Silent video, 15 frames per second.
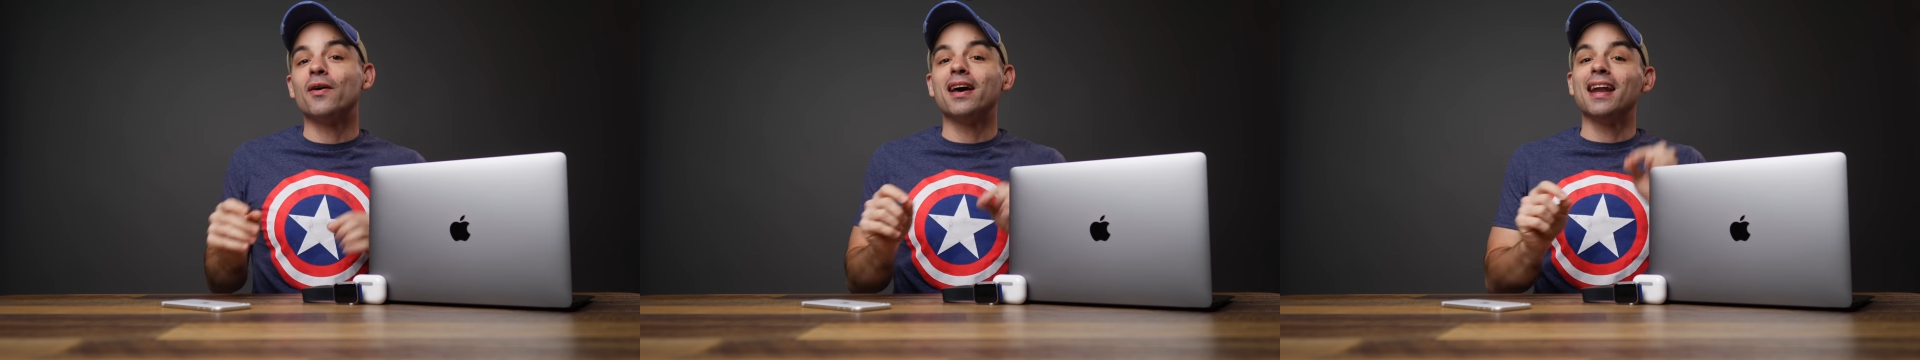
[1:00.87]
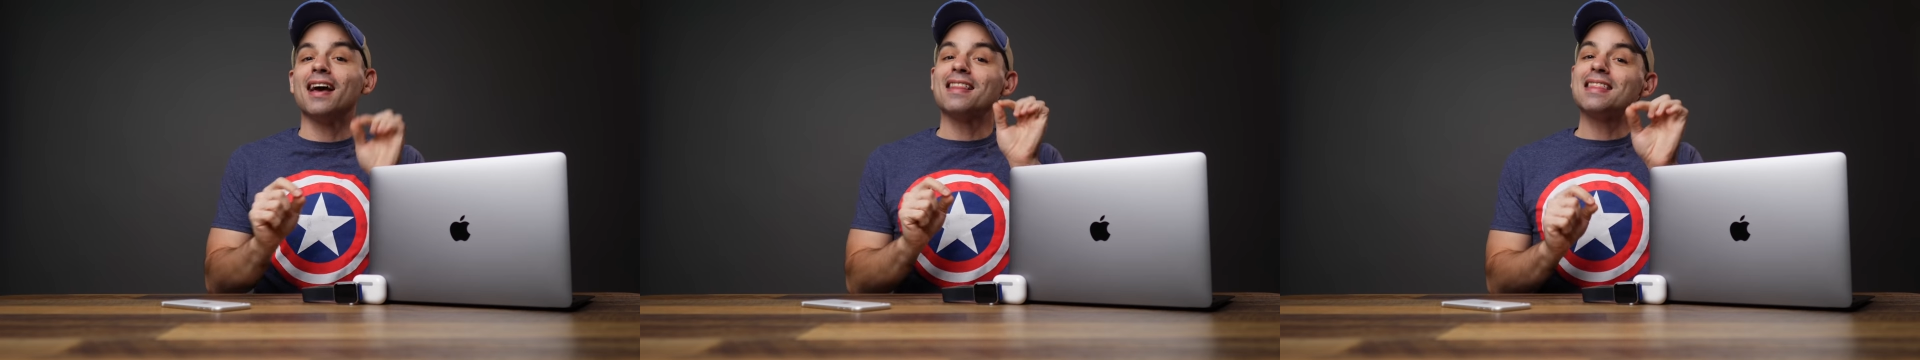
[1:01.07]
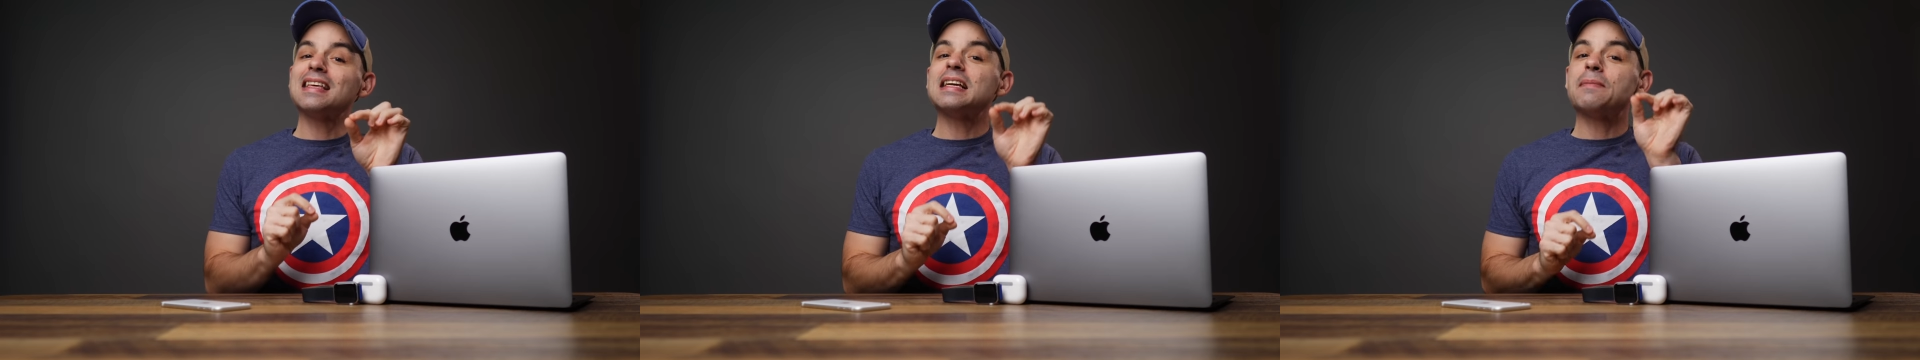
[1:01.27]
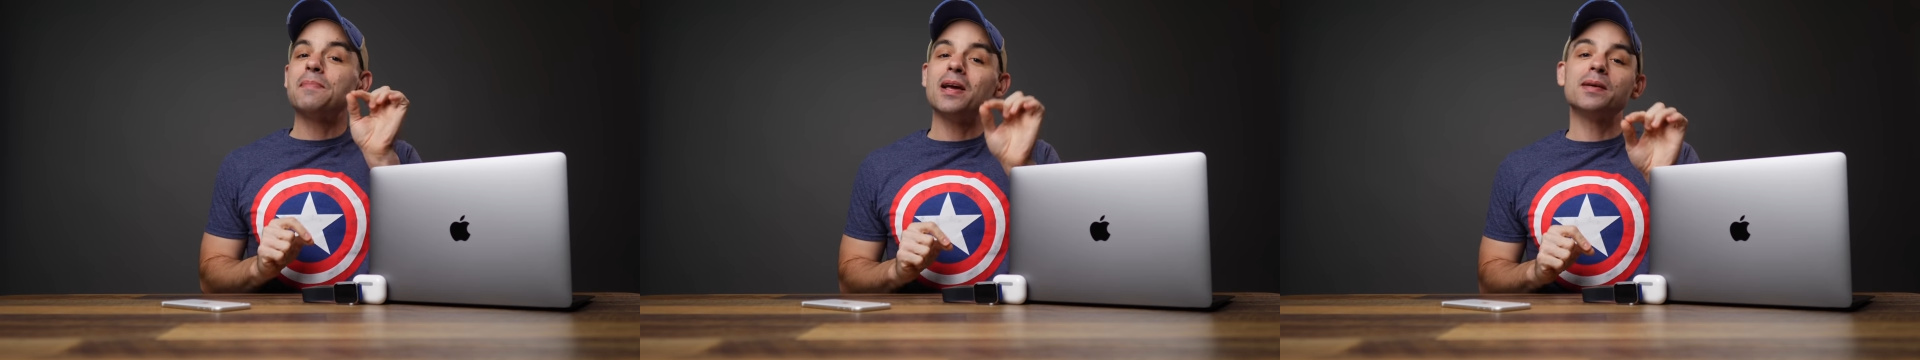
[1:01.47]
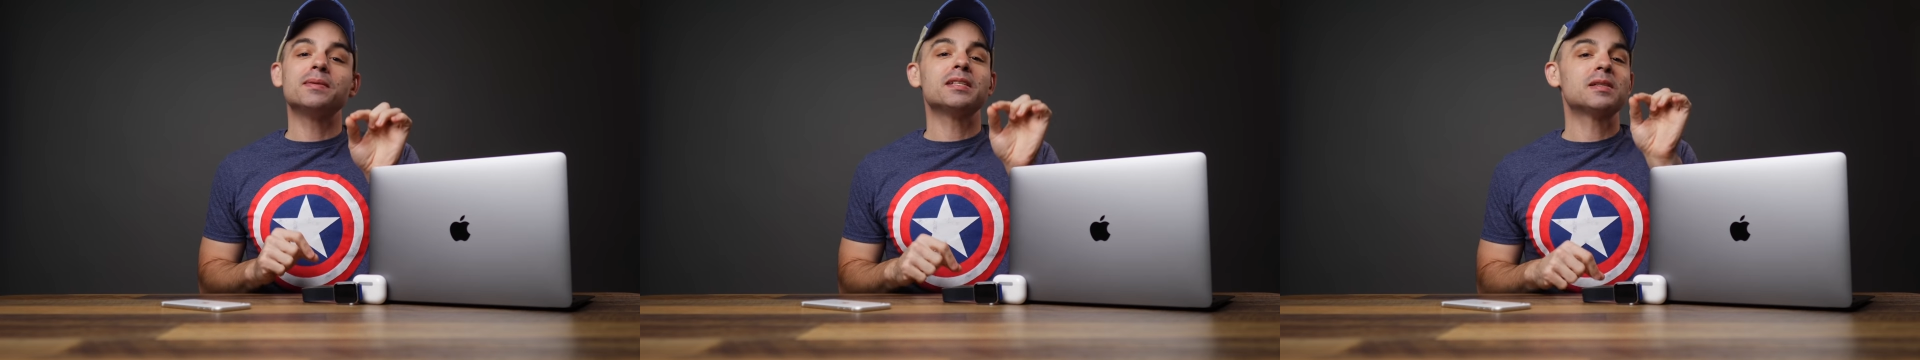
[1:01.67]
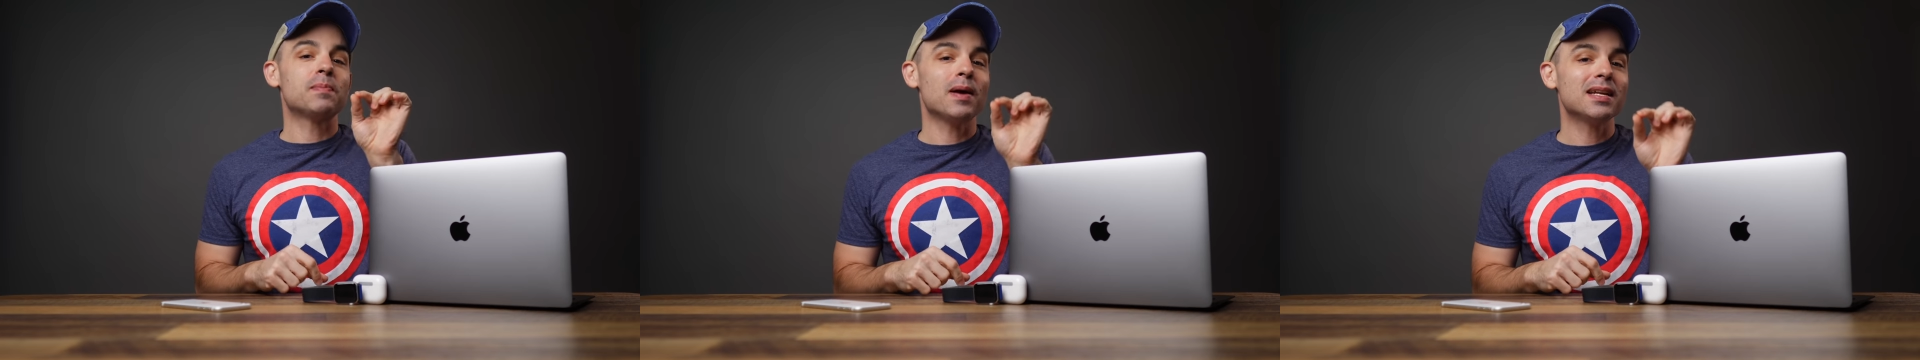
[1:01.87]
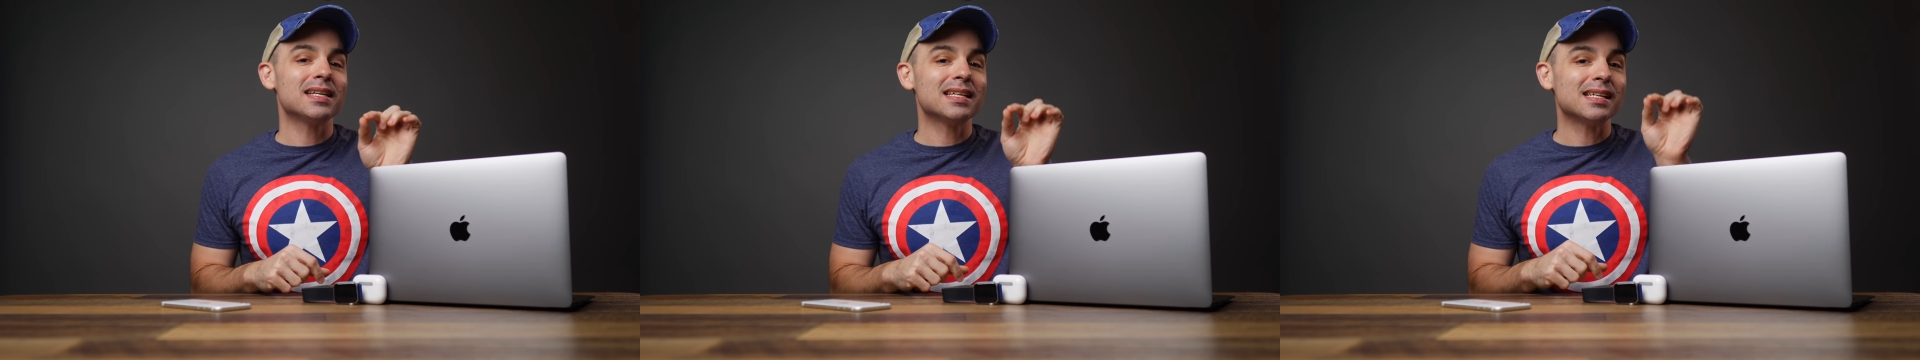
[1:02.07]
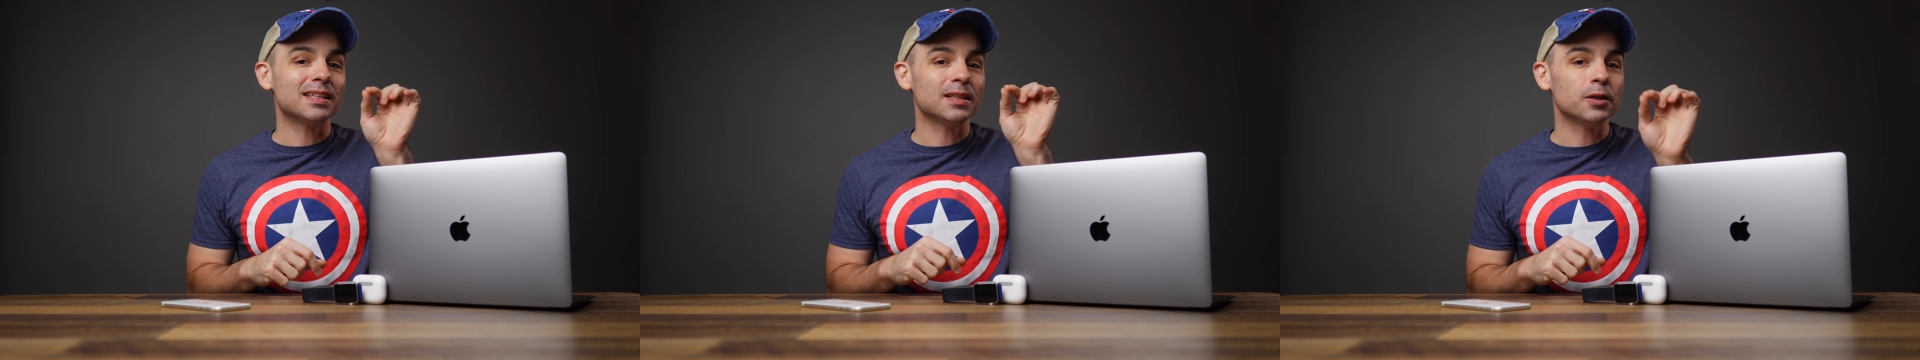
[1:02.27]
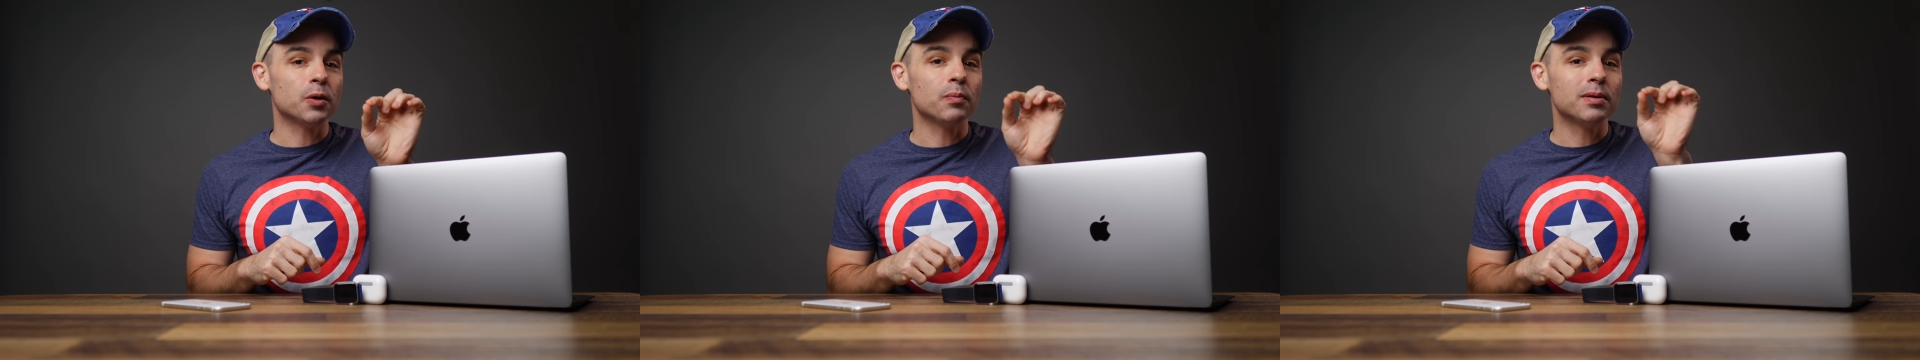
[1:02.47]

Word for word: and I think maybe spending a little